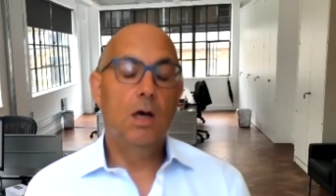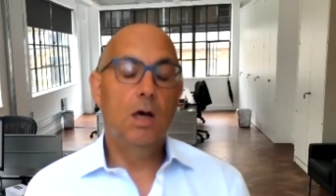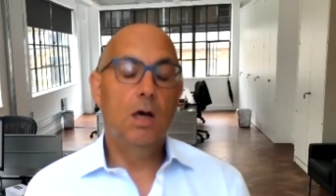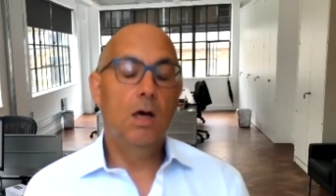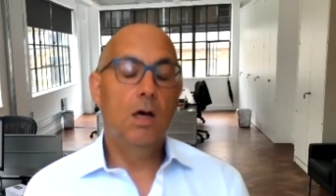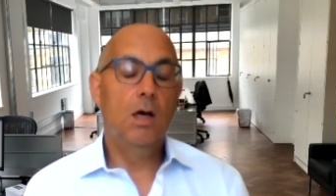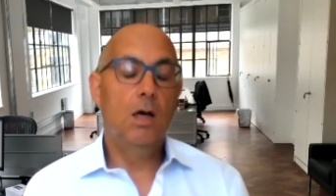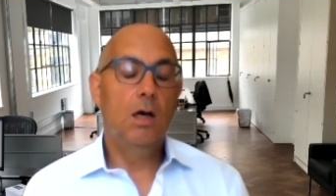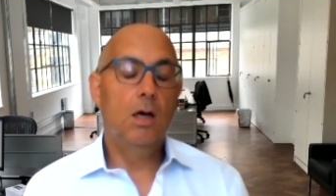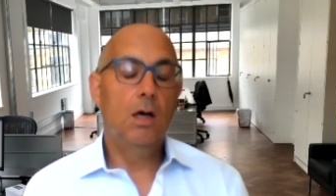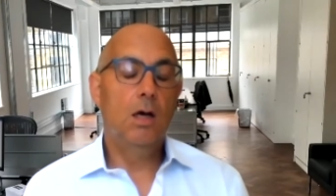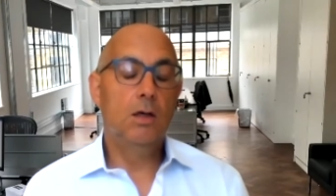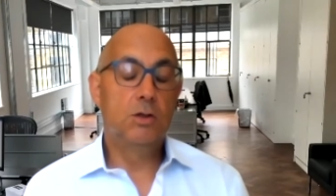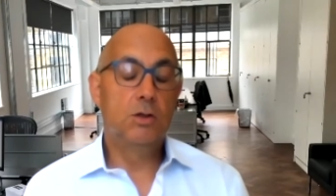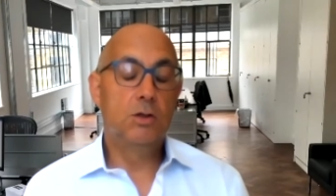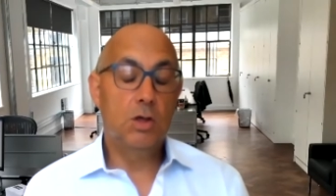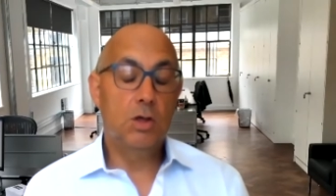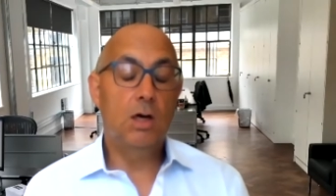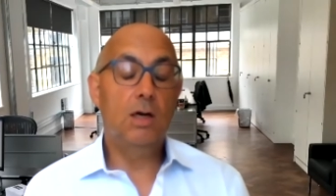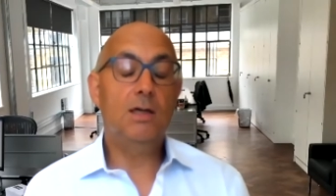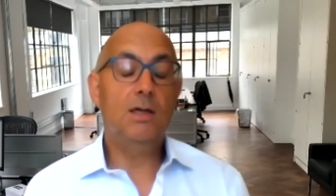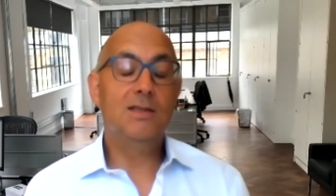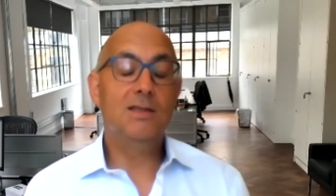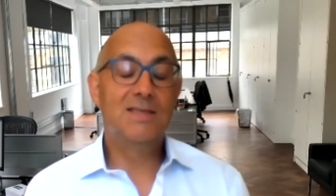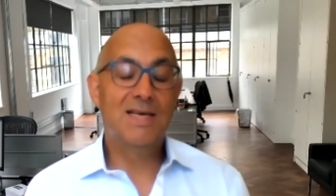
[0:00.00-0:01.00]

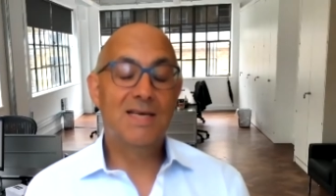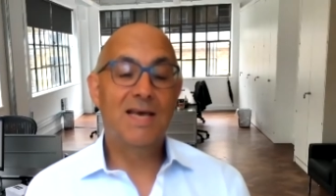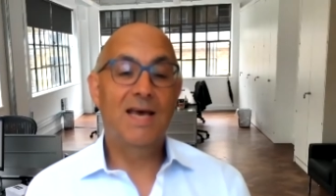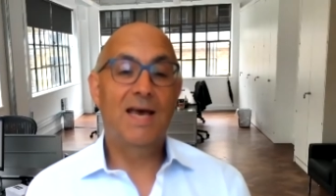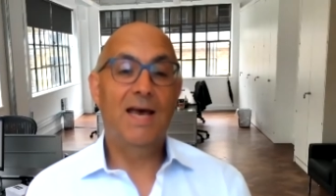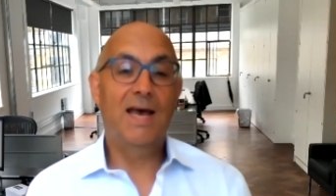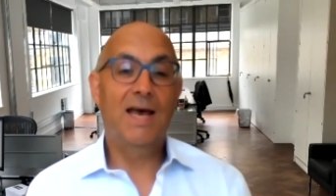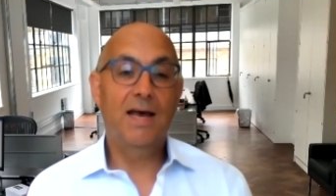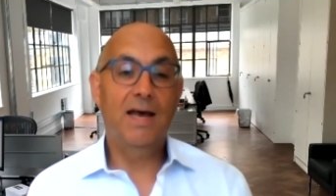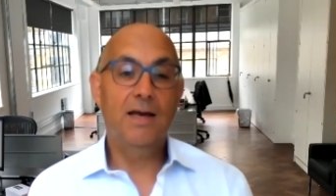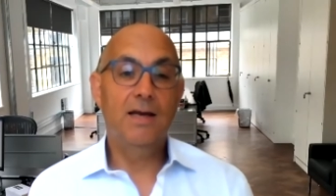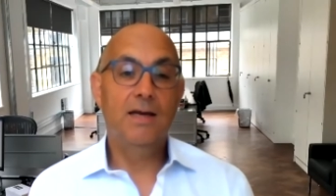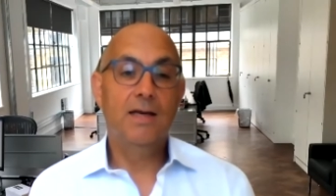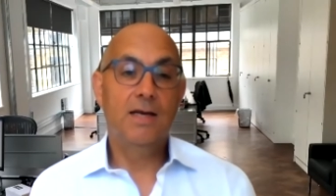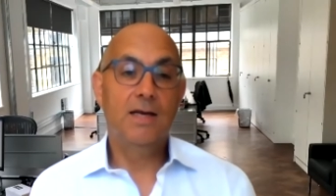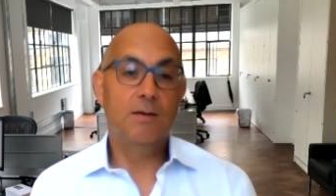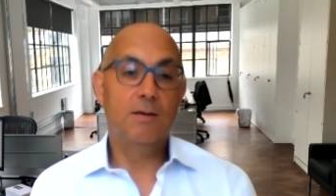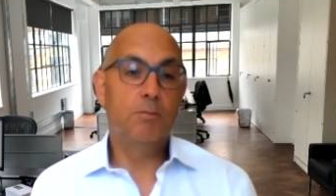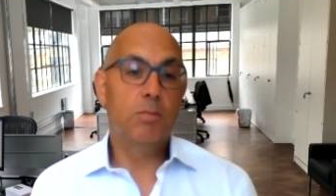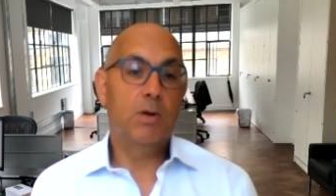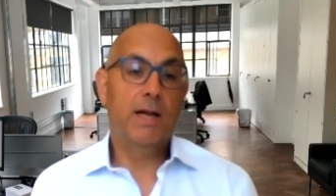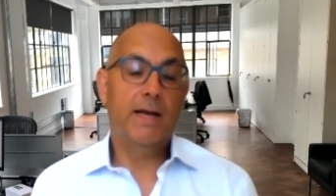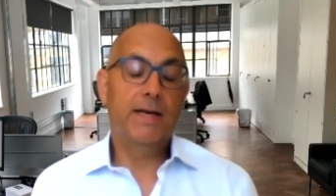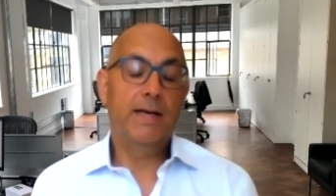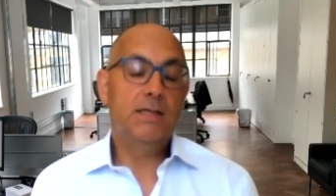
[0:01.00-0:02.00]
childcare
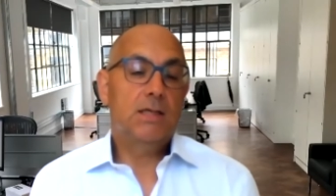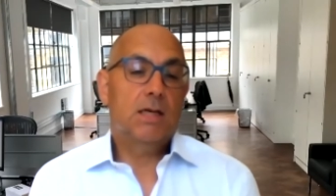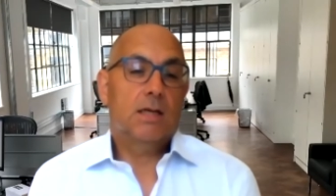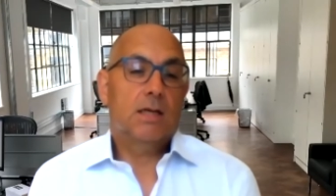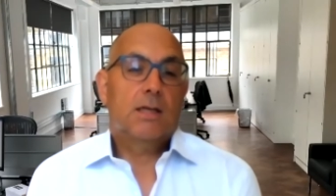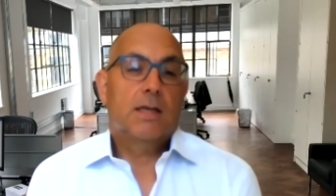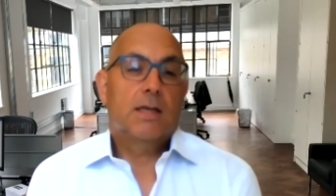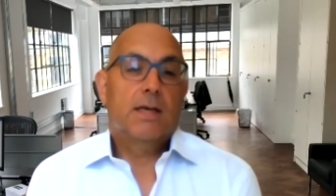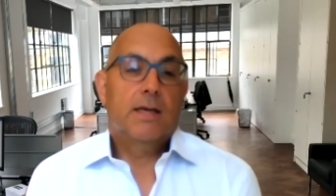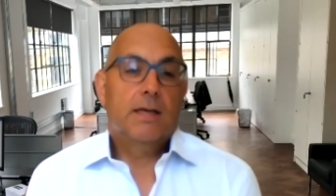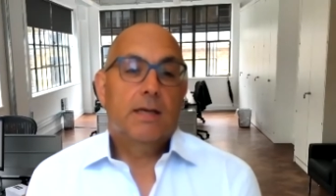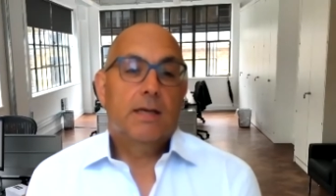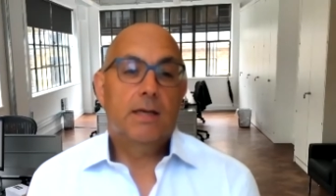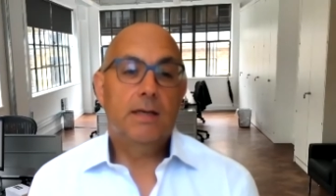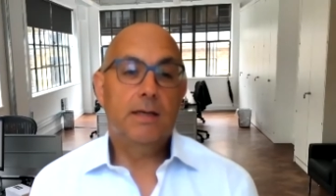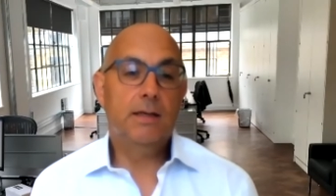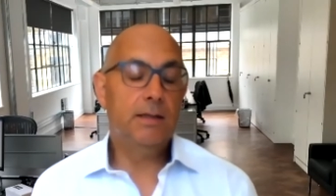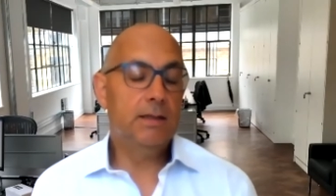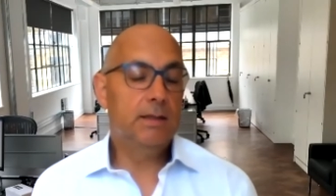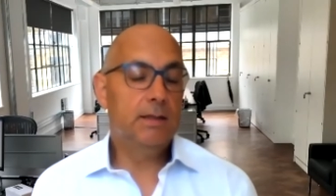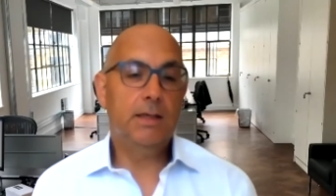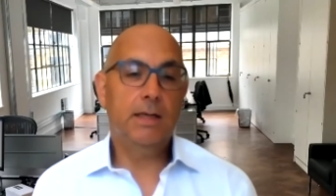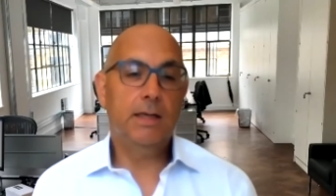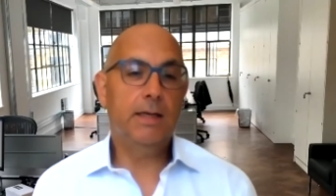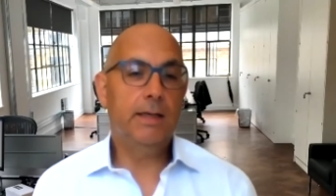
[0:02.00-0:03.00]
in place, I think,
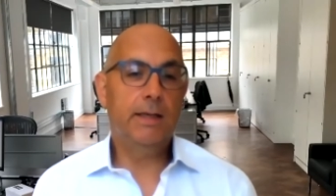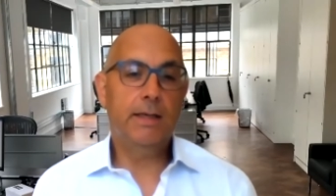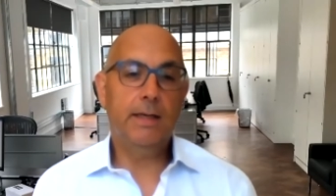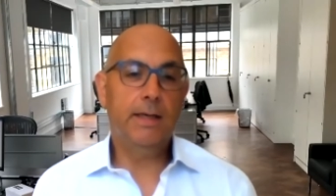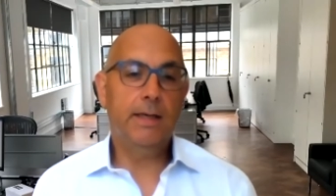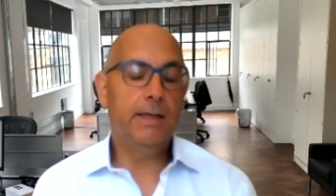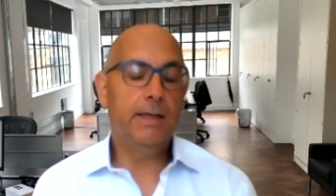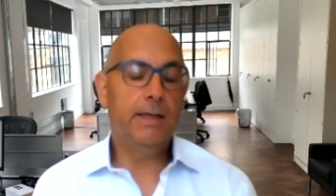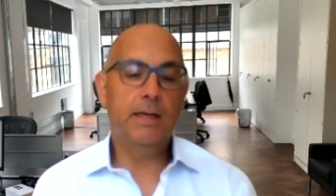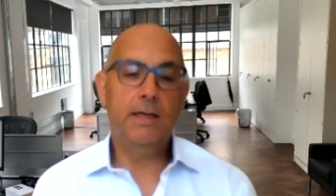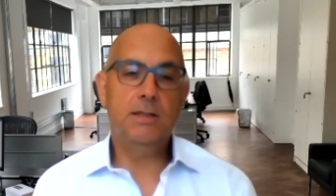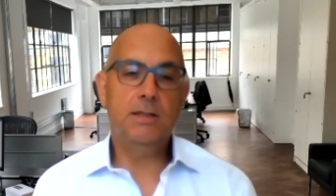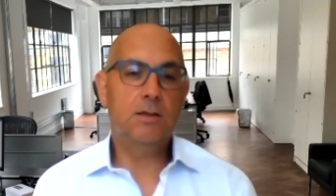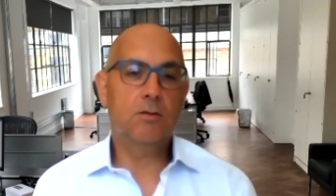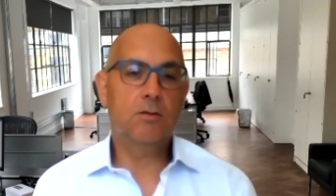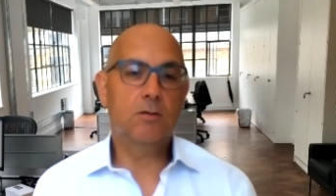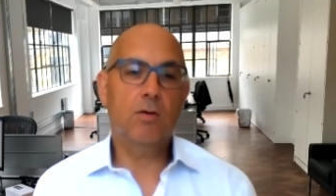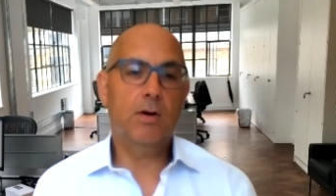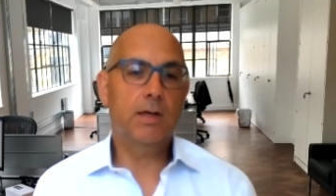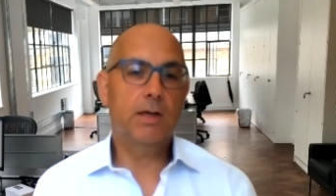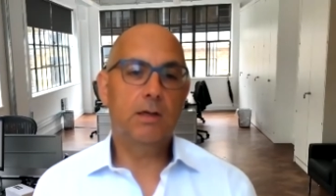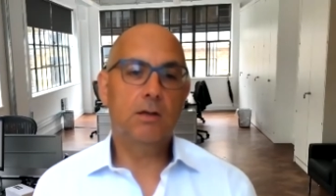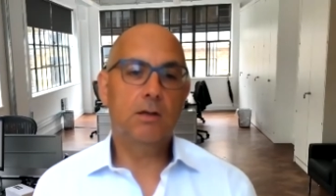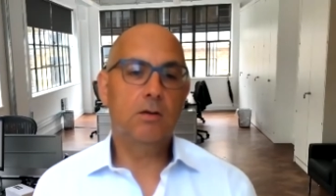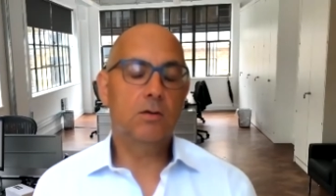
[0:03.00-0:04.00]
is a
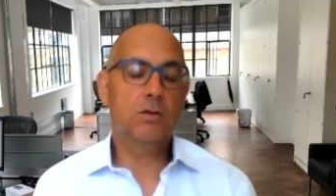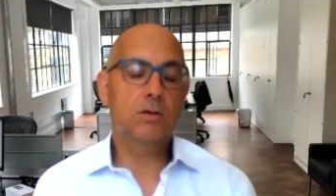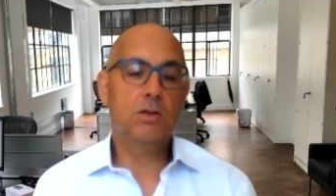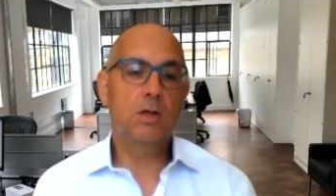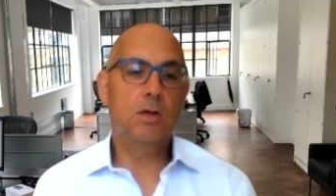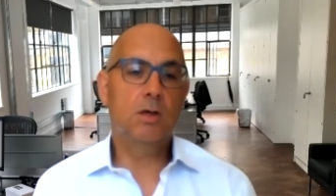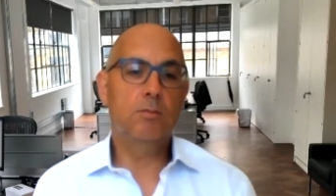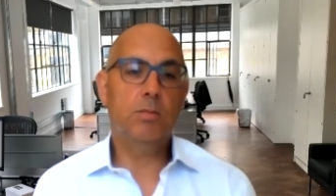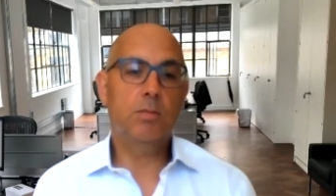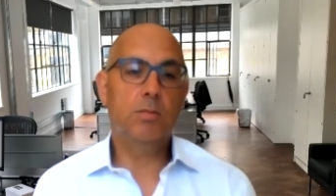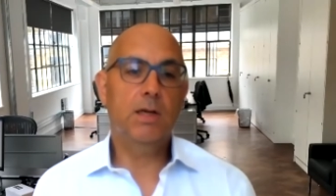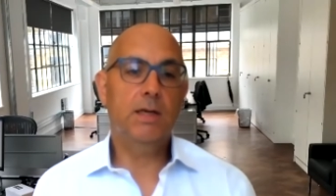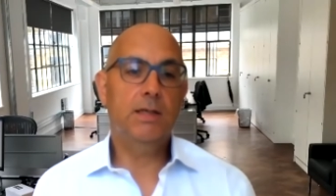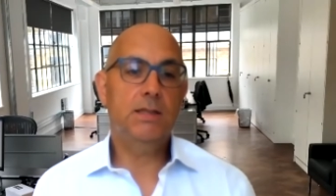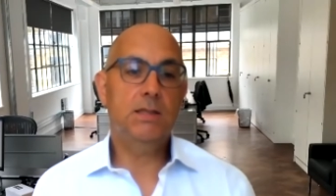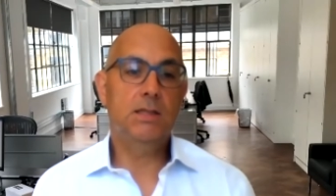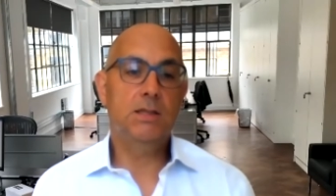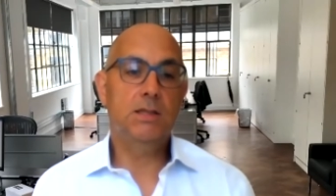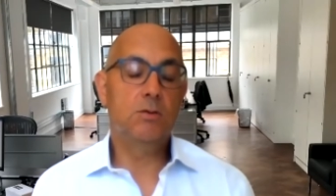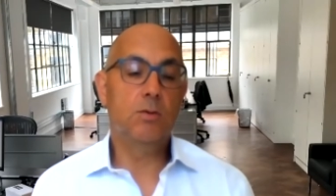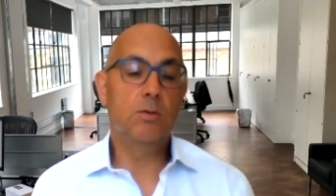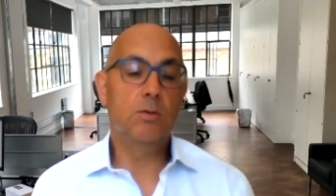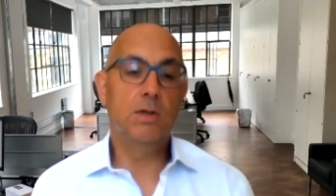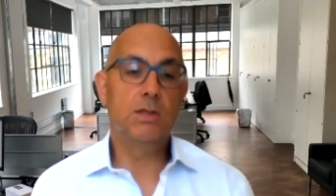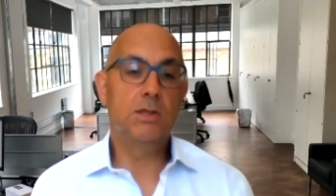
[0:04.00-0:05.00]
great long-term place
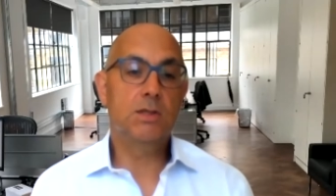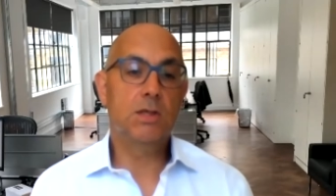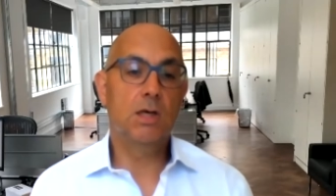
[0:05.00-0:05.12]
into it.